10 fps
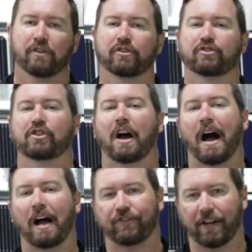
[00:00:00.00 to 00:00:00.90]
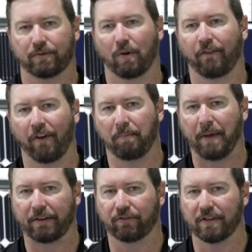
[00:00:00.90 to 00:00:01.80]
to charge our 12 volt
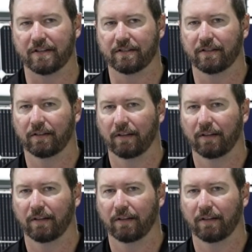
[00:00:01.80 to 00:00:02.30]
batteries.